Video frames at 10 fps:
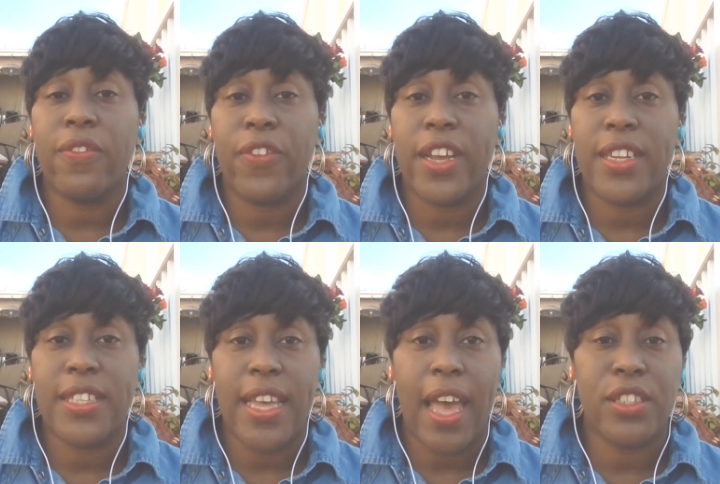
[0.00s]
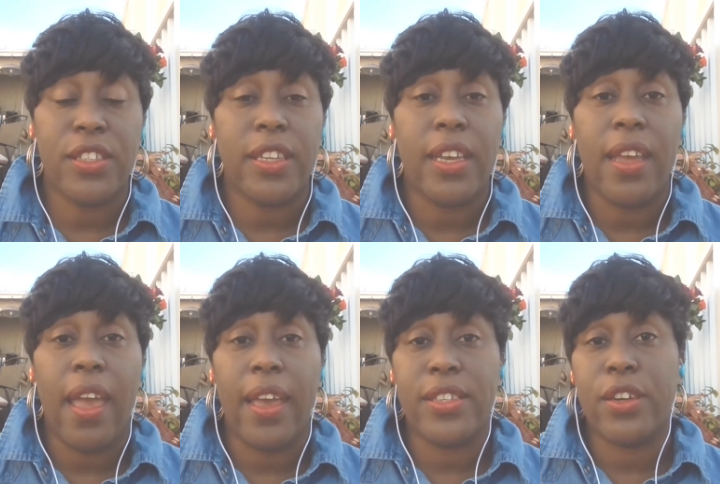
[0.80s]
friend that's actually
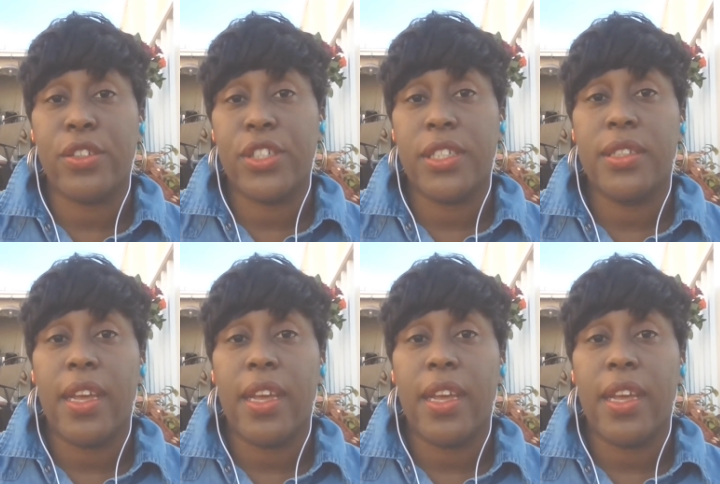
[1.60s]
a surgeon,